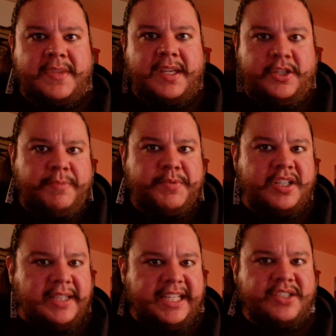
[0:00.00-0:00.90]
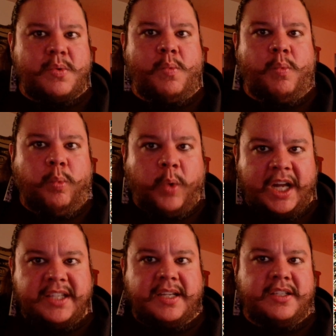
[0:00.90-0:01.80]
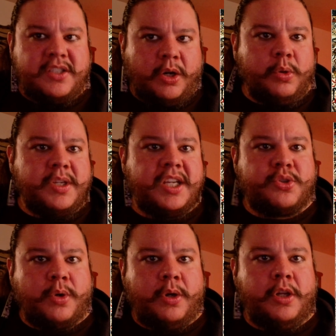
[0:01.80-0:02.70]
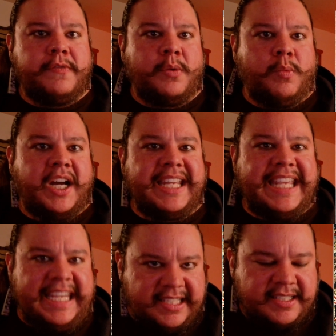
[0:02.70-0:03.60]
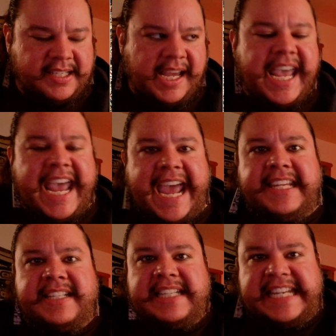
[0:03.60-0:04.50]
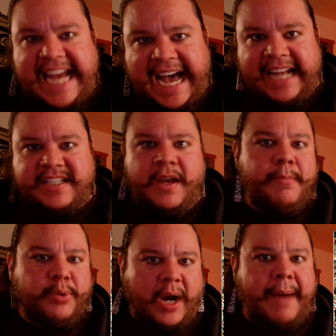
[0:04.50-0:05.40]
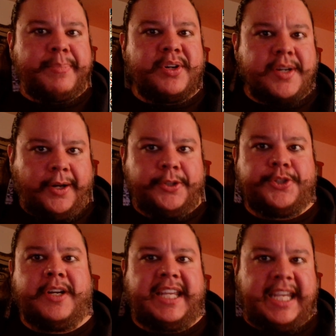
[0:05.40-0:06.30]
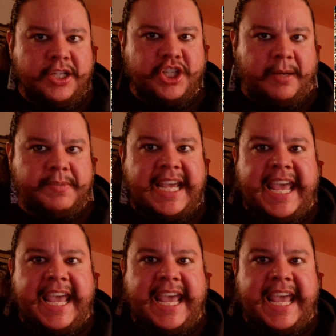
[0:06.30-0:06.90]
Egyptian elites want to hold control over what is and is not proper culture in Egypt,